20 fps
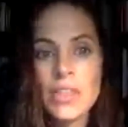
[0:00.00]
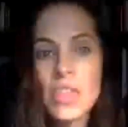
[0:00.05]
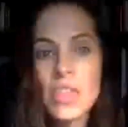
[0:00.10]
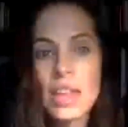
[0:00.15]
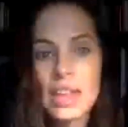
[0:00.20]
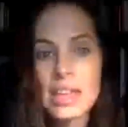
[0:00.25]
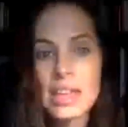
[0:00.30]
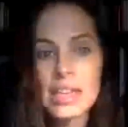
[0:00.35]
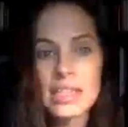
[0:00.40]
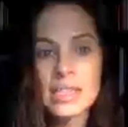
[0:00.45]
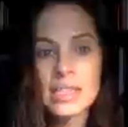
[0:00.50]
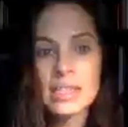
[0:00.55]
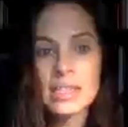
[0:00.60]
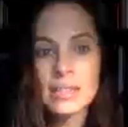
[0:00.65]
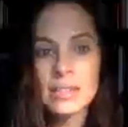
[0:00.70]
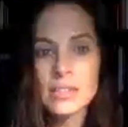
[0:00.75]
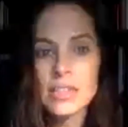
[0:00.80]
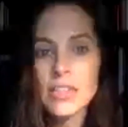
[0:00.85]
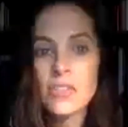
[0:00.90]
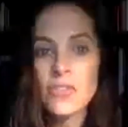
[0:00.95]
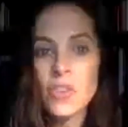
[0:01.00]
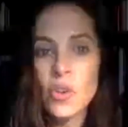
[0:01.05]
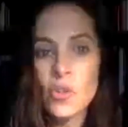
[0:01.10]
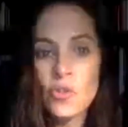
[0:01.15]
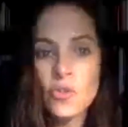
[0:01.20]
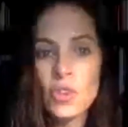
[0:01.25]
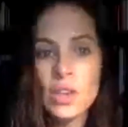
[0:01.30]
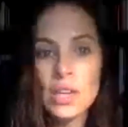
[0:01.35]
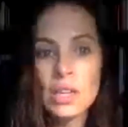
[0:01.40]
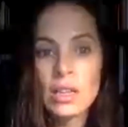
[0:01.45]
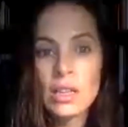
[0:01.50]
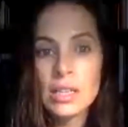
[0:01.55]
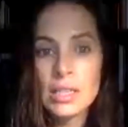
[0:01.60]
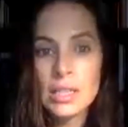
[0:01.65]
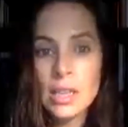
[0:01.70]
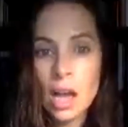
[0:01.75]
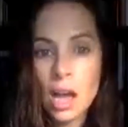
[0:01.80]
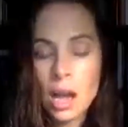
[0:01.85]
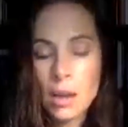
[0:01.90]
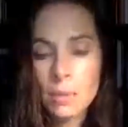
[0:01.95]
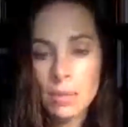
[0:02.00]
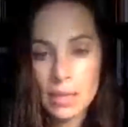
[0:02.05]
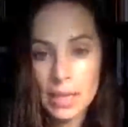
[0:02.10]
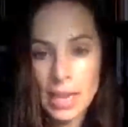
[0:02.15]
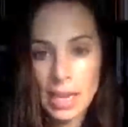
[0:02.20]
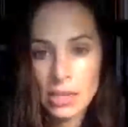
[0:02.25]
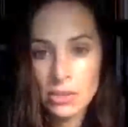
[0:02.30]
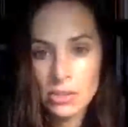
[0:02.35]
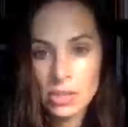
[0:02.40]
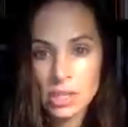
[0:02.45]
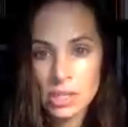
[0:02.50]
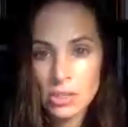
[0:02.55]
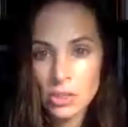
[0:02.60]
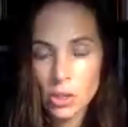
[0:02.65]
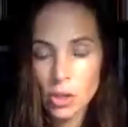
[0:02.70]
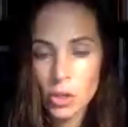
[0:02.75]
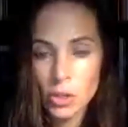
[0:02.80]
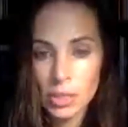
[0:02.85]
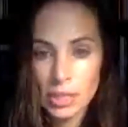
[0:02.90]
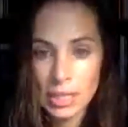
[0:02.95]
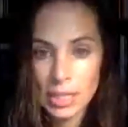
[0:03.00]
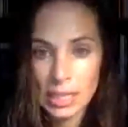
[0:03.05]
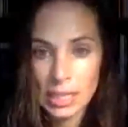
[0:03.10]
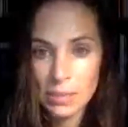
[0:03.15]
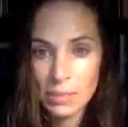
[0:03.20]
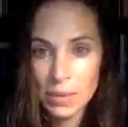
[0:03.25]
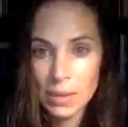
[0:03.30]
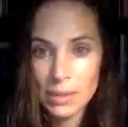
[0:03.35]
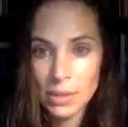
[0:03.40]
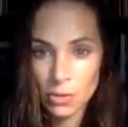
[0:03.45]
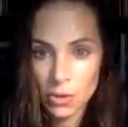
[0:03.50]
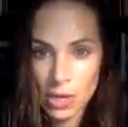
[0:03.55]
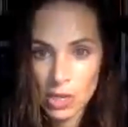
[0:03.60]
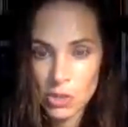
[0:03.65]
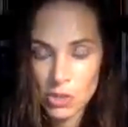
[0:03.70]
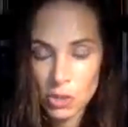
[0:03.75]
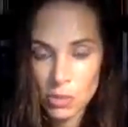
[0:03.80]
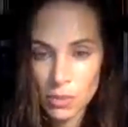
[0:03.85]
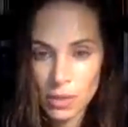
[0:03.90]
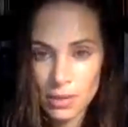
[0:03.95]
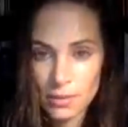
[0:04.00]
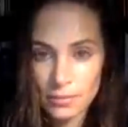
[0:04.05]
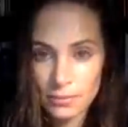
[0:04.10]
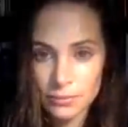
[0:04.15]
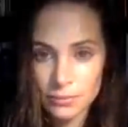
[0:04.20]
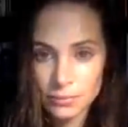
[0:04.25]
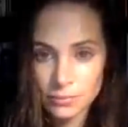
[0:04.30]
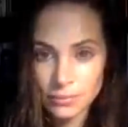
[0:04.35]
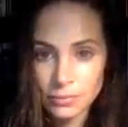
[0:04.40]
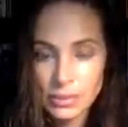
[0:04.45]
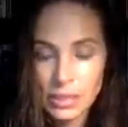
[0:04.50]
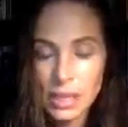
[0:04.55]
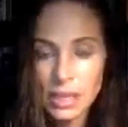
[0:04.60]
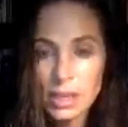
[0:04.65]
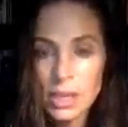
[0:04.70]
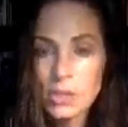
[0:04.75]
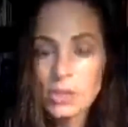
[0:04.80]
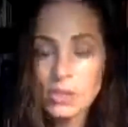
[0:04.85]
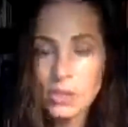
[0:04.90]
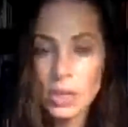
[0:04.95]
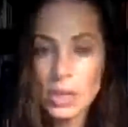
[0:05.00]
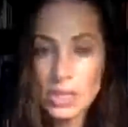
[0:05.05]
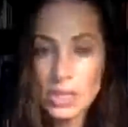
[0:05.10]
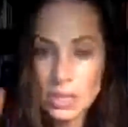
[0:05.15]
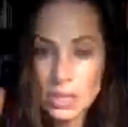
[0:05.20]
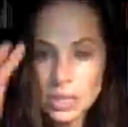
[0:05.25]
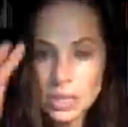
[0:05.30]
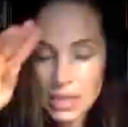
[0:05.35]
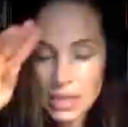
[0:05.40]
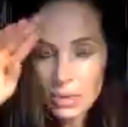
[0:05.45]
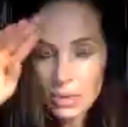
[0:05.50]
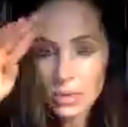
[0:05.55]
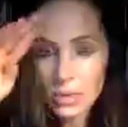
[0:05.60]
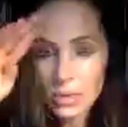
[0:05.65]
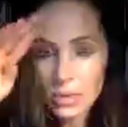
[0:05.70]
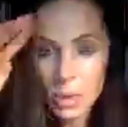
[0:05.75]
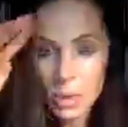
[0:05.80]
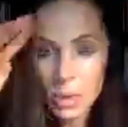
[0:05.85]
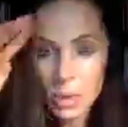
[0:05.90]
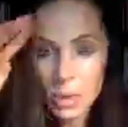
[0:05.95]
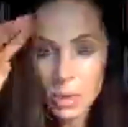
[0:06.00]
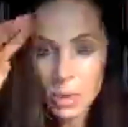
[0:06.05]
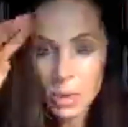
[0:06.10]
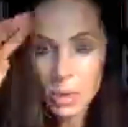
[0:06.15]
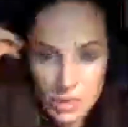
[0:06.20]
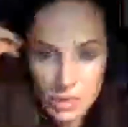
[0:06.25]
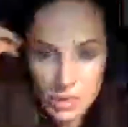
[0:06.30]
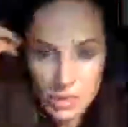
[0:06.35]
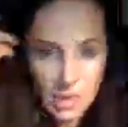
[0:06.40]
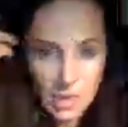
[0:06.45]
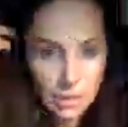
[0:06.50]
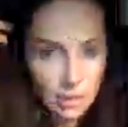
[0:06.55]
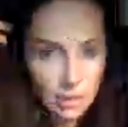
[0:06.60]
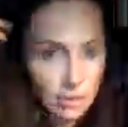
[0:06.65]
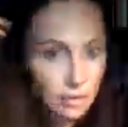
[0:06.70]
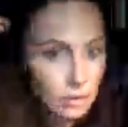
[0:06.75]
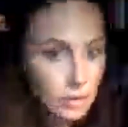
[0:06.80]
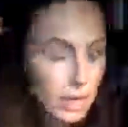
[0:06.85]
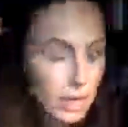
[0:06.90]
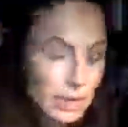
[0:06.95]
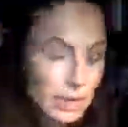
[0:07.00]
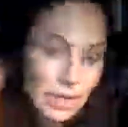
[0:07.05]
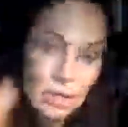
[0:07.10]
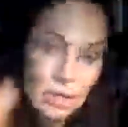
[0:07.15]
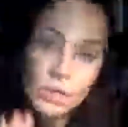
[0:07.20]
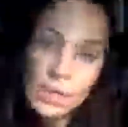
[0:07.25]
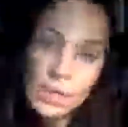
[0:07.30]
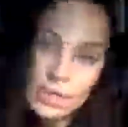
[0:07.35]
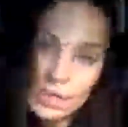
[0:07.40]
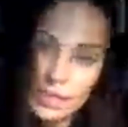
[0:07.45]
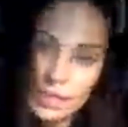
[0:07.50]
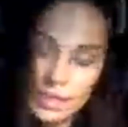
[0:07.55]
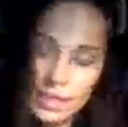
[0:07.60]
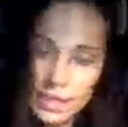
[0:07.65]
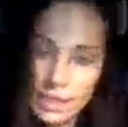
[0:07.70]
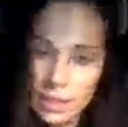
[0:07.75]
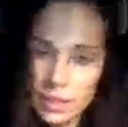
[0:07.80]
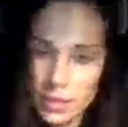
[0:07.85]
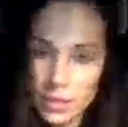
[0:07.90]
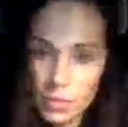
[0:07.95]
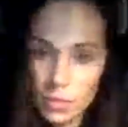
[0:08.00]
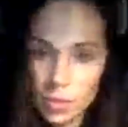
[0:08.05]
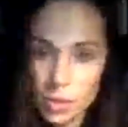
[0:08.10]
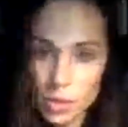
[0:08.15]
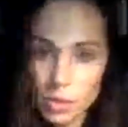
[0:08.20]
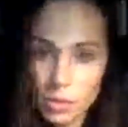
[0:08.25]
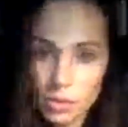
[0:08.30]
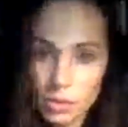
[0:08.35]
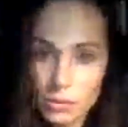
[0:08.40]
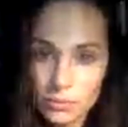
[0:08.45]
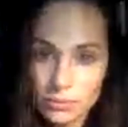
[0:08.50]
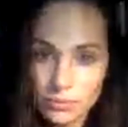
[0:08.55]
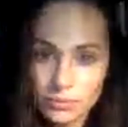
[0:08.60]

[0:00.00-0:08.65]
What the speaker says: that is to fulfill an obligation or keep an arrangement? Trusting that we call this in. Can we see it through?